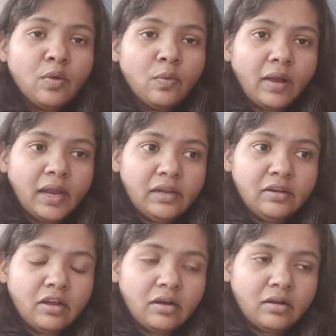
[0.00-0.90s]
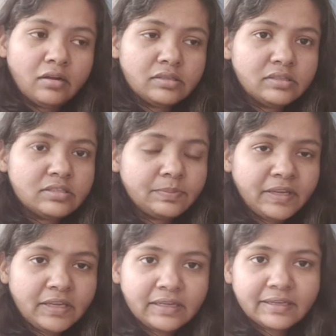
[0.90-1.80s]
while the
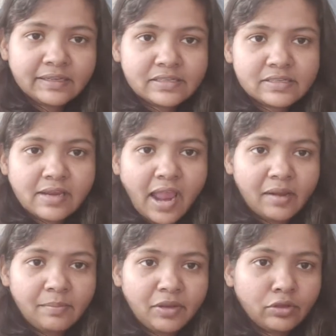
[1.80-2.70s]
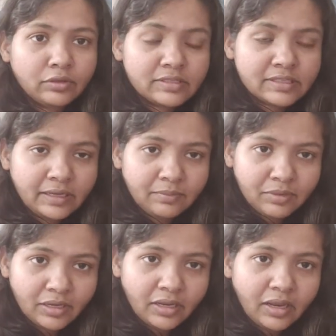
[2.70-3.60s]
speaking test can be on the same
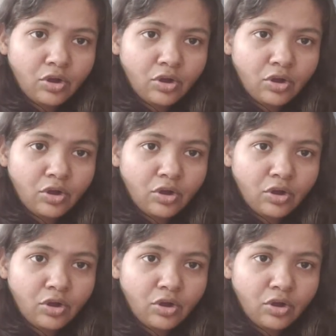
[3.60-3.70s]
day,